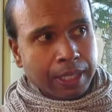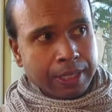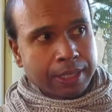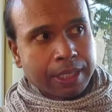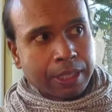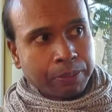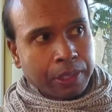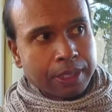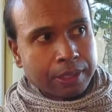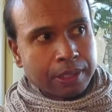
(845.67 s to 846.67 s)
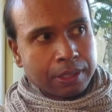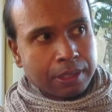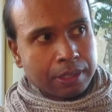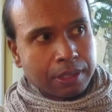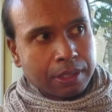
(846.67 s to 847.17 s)
And just stay
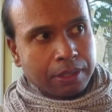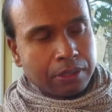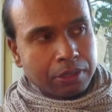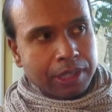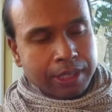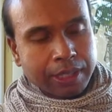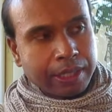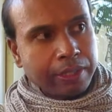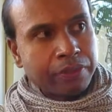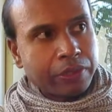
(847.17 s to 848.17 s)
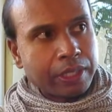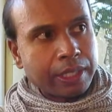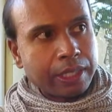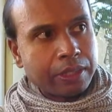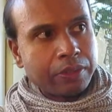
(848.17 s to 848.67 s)
present, mm. or just in the infinite
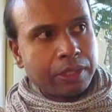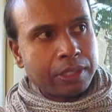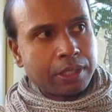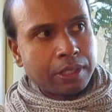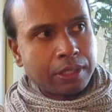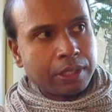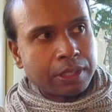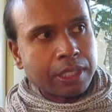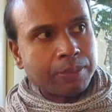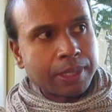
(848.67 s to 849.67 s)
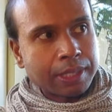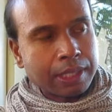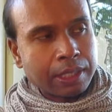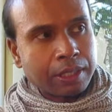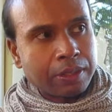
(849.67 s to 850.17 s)
now, the, uh, the timeless
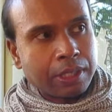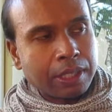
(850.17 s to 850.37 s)
now,